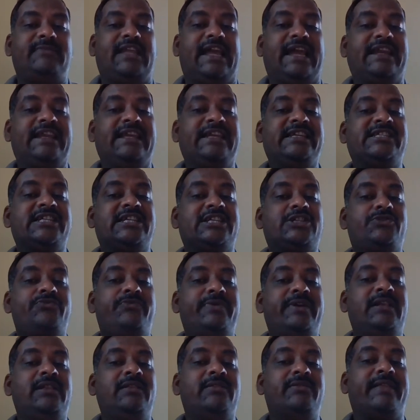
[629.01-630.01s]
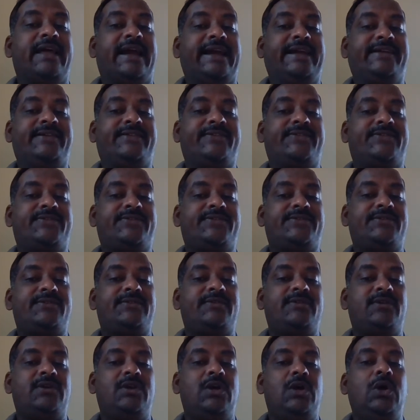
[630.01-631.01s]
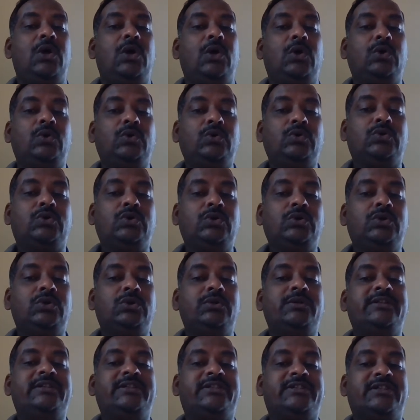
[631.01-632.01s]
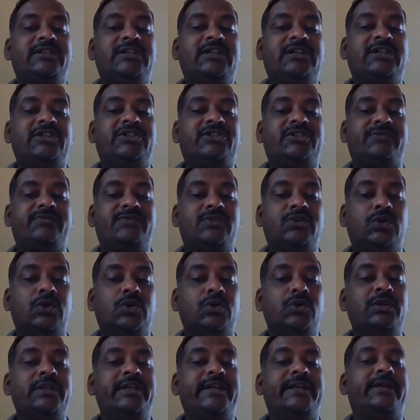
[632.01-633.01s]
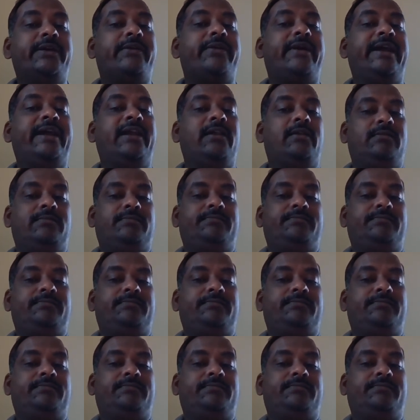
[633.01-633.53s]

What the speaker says: and his 12 knights who go in search of the Holy Grail.